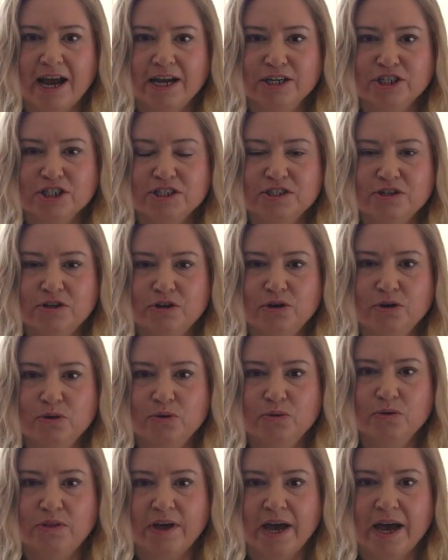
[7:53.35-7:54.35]
I just
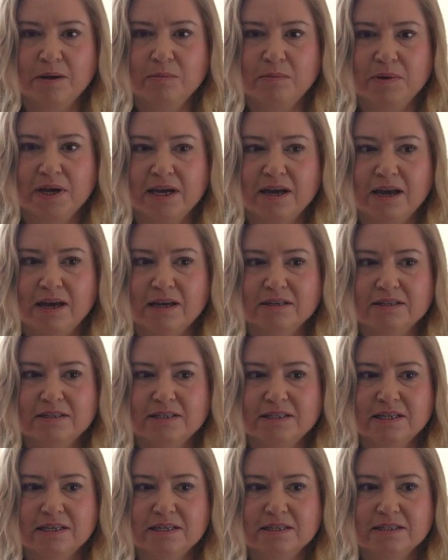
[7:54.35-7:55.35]
knew that
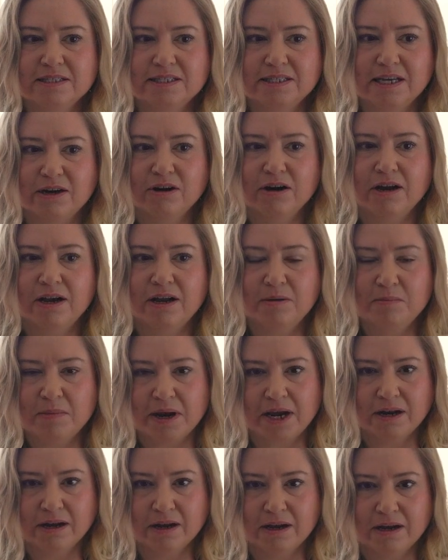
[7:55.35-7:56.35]
because Sarah and
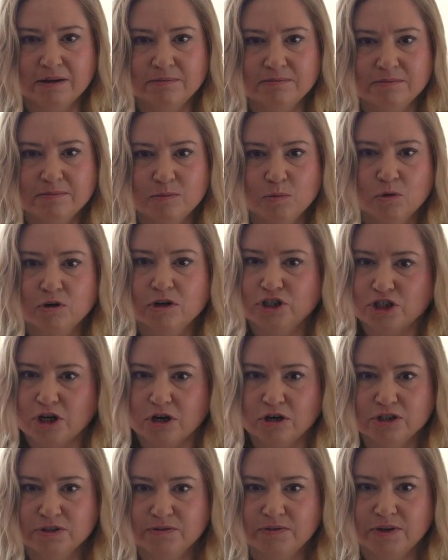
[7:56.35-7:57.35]
Amanda were in
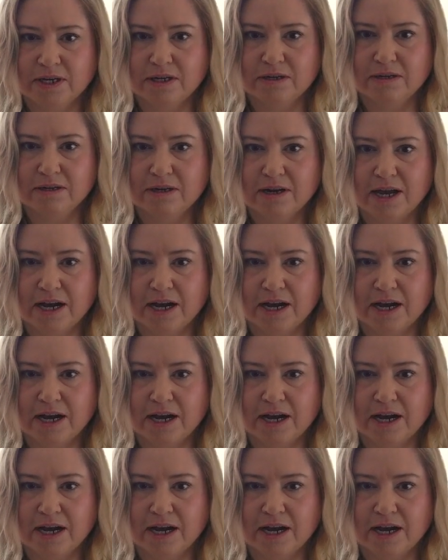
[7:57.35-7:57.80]
charge of it,